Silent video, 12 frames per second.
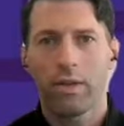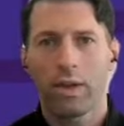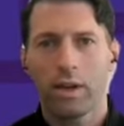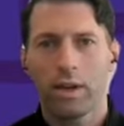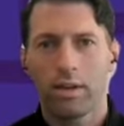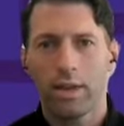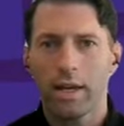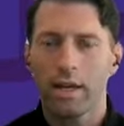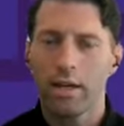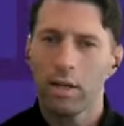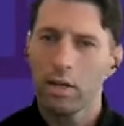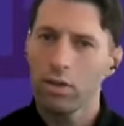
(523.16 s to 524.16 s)
I think that
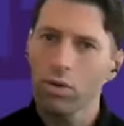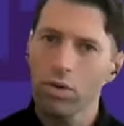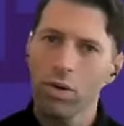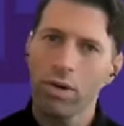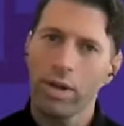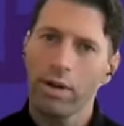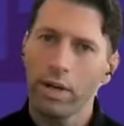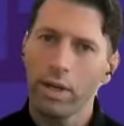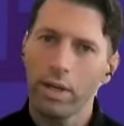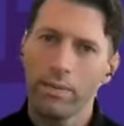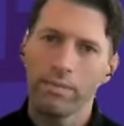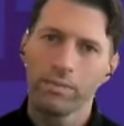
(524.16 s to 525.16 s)
initial
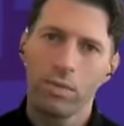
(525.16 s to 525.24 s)
clarity